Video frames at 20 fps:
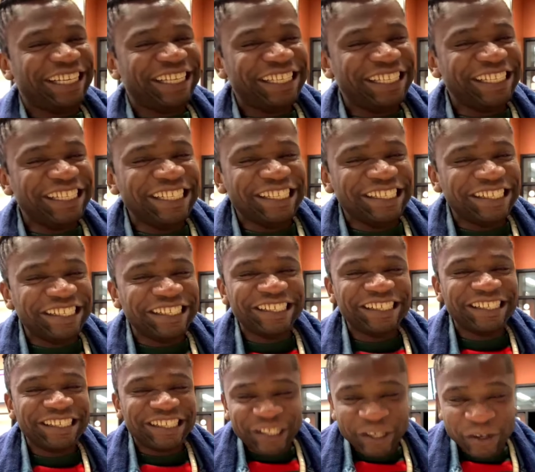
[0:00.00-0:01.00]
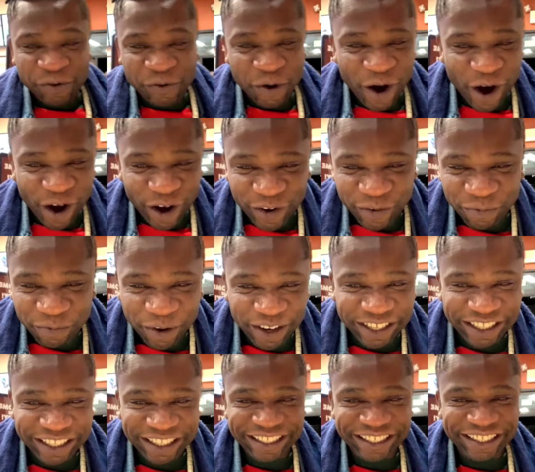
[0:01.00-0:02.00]
you know, work
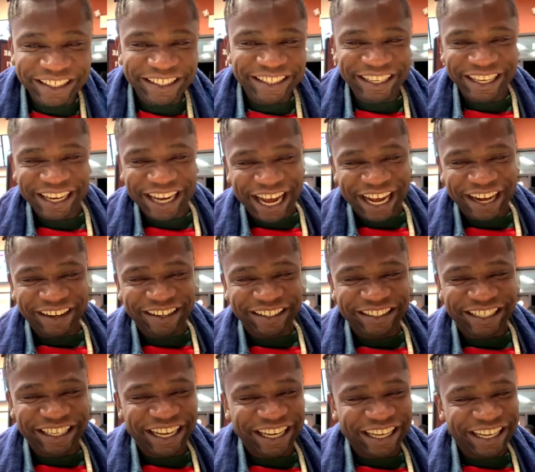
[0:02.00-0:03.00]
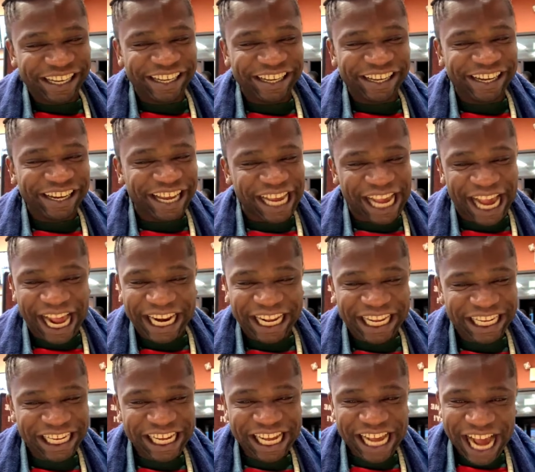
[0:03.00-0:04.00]
money. You know, what
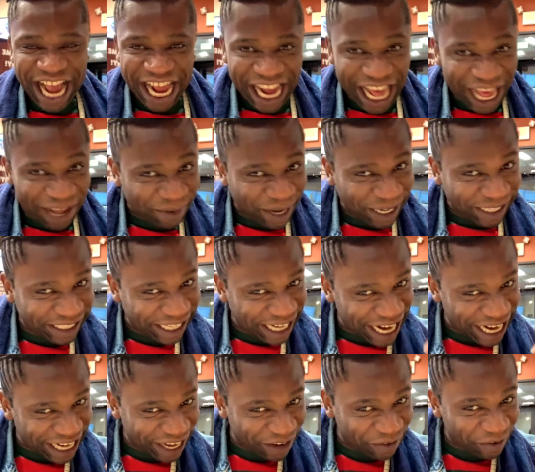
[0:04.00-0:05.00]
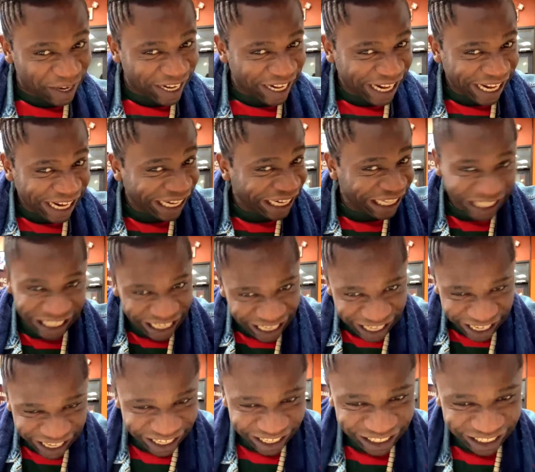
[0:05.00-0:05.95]
I'm not sure I'm waiting here.